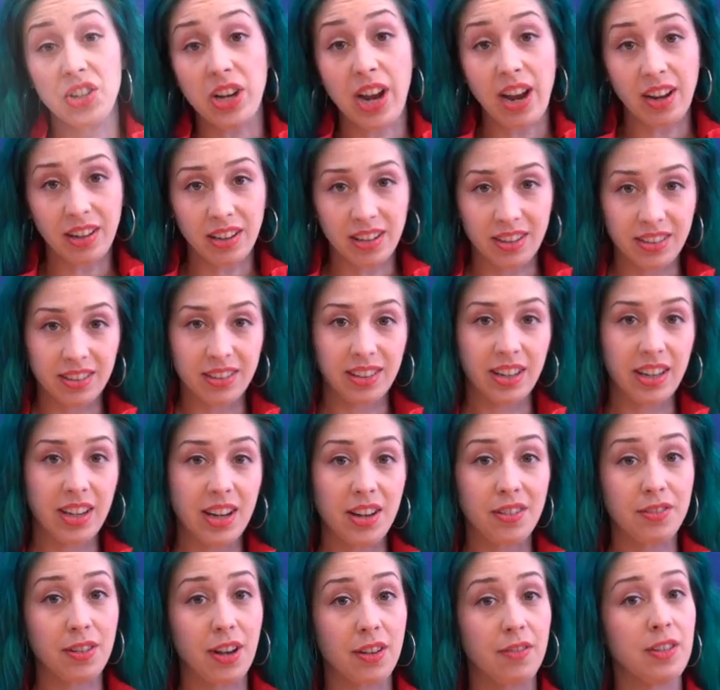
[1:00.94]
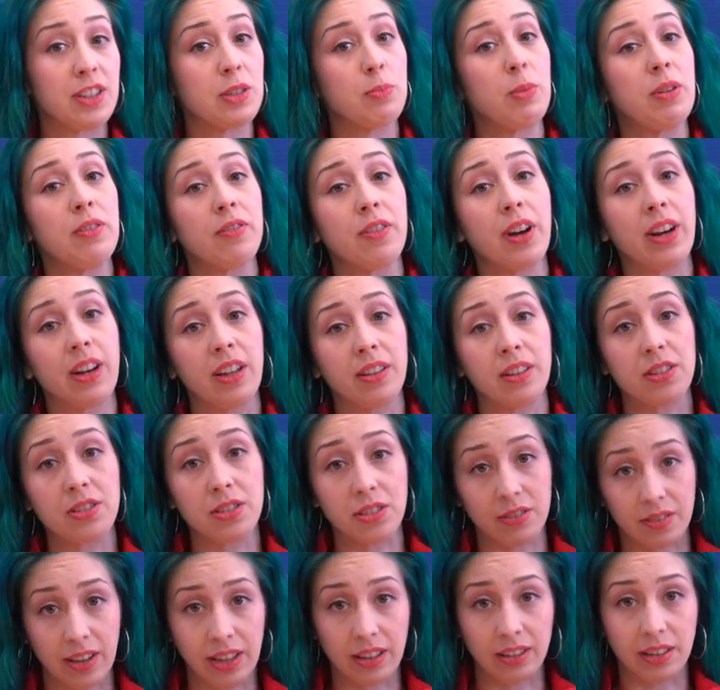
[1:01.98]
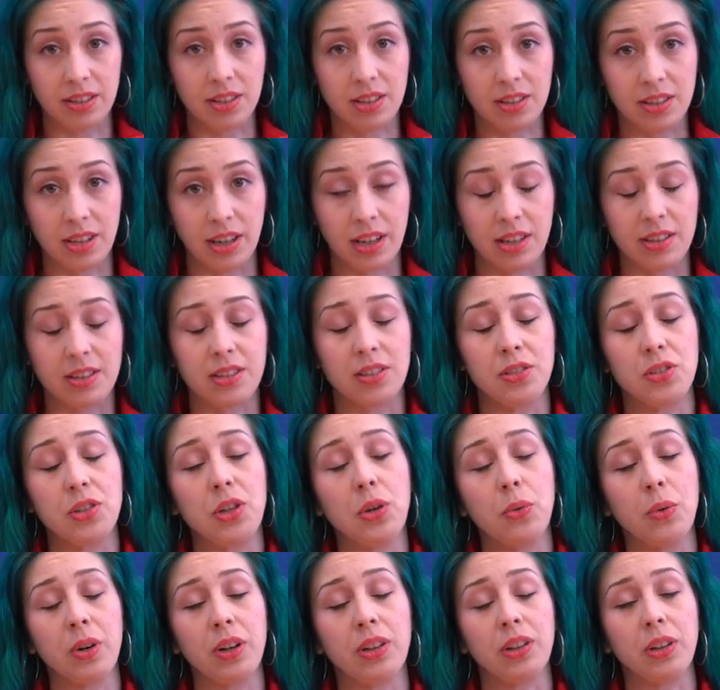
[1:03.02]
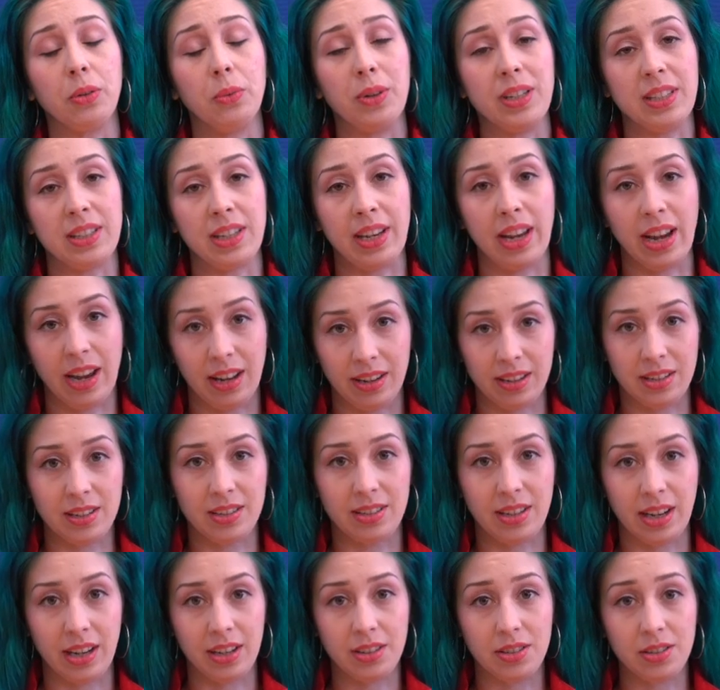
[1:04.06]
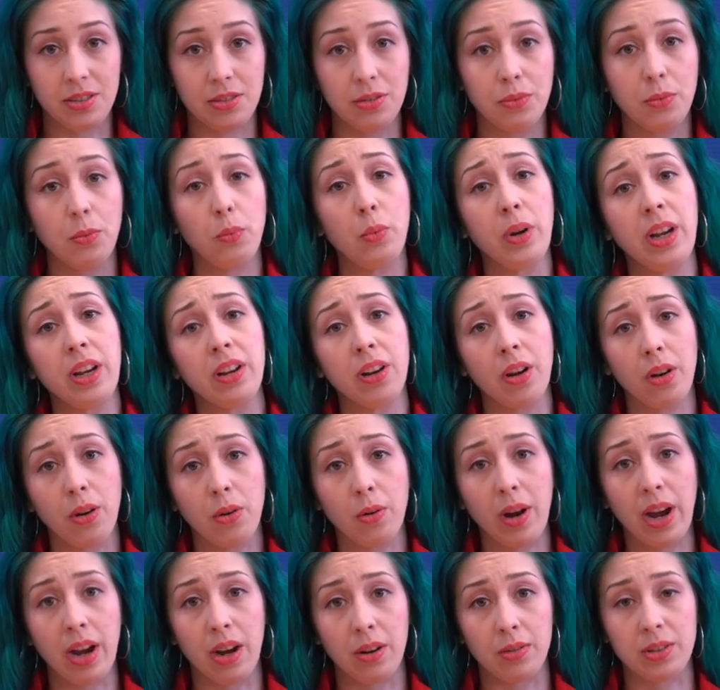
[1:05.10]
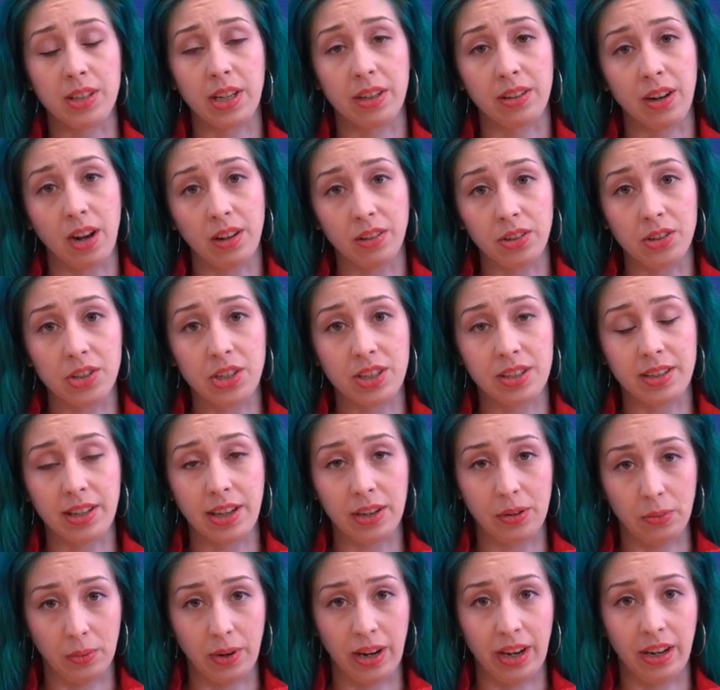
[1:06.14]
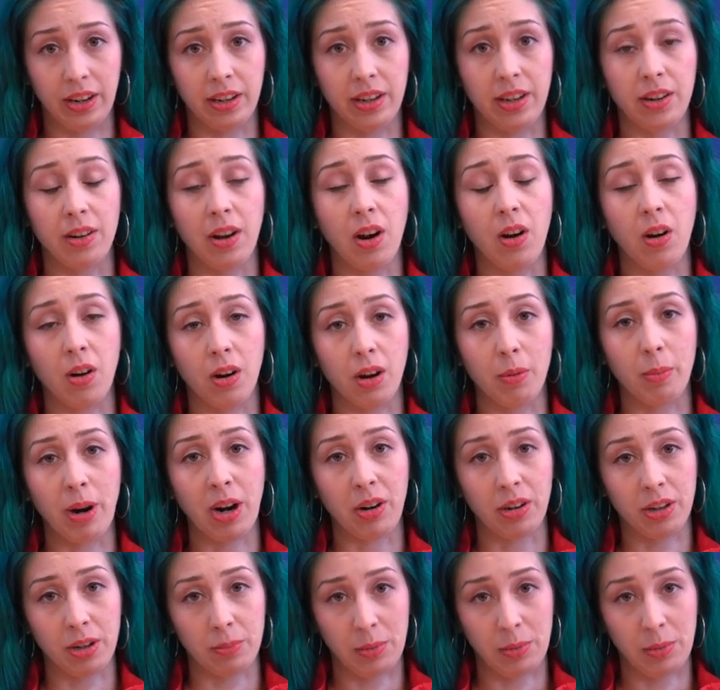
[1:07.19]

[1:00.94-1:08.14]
Shaq, E F F has been fighting the surveillance state since you were at Louisiana State. We know how technologies like Ring can harm our